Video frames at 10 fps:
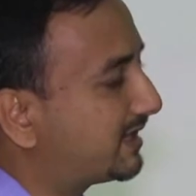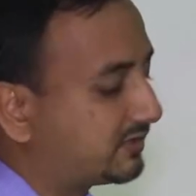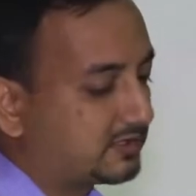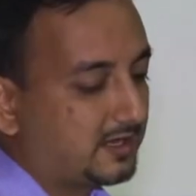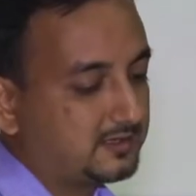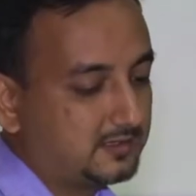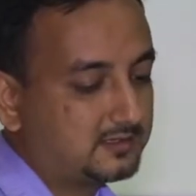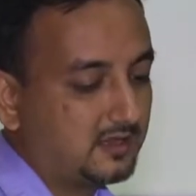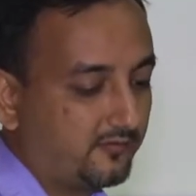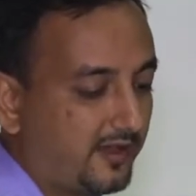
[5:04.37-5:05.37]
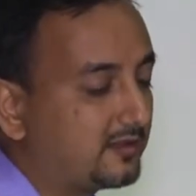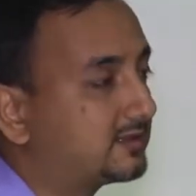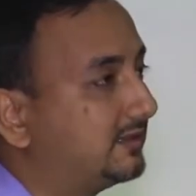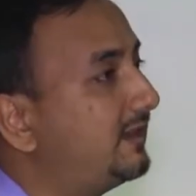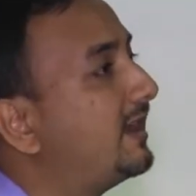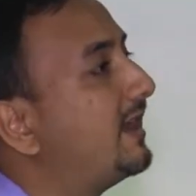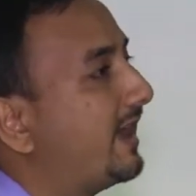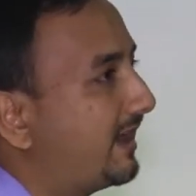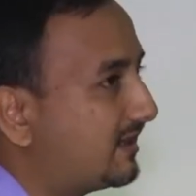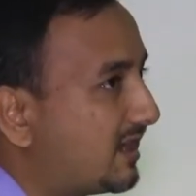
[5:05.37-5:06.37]
gastroschisis, emphalocele,
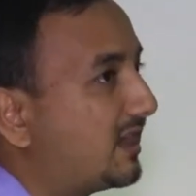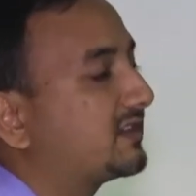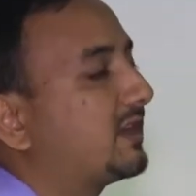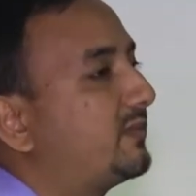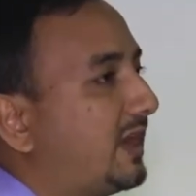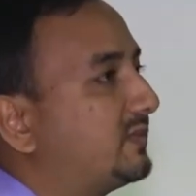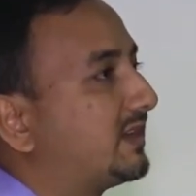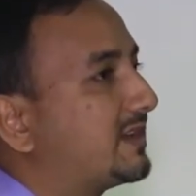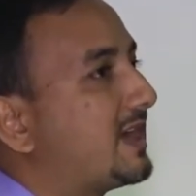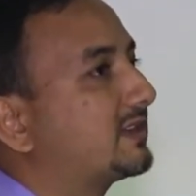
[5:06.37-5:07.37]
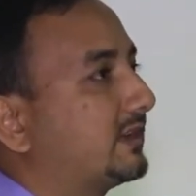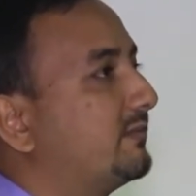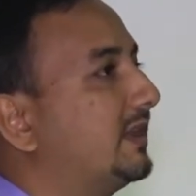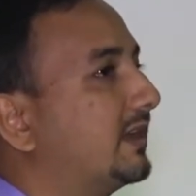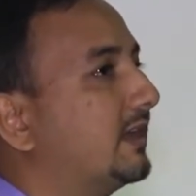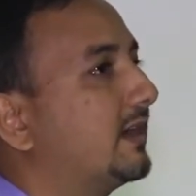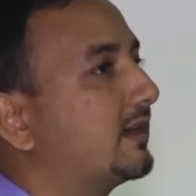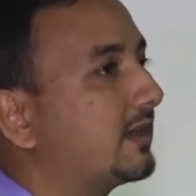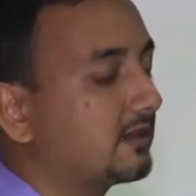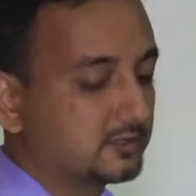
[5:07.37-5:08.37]
and sometimes a large umbilical
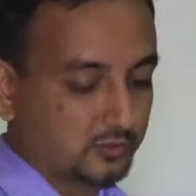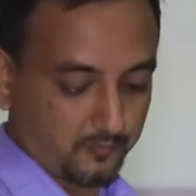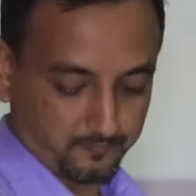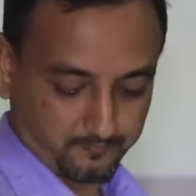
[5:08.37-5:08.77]
hernia also.